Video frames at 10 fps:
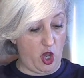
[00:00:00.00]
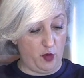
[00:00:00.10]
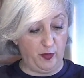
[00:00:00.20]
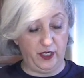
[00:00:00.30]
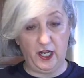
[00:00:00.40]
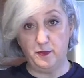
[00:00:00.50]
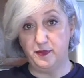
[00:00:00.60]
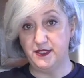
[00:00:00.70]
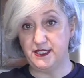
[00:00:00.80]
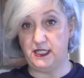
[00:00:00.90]
opening
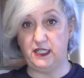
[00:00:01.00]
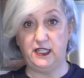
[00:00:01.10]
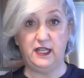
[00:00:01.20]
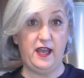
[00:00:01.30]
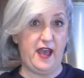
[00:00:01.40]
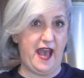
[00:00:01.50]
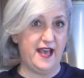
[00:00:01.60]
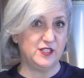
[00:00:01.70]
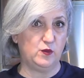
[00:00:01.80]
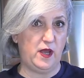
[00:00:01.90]
up, seating,
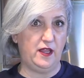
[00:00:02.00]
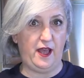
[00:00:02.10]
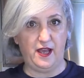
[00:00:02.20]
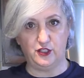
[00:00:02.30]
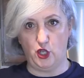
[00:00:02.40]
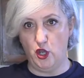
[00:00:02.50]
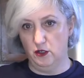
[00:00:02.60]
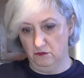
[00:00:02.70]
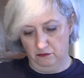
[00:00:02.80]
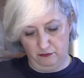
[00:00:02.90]
as well as
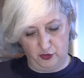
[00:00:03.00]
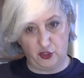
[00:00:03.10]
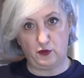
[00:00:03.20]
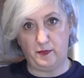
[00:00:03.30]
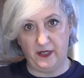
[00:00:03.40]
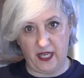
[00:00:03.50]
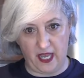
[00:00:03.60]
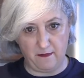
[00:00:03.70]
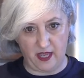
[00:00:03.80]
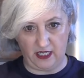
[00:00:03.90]
stripping it
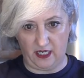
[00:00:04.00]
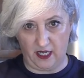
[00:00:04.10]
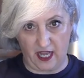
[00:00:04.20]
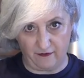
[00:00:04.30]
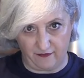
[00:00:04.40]
and making it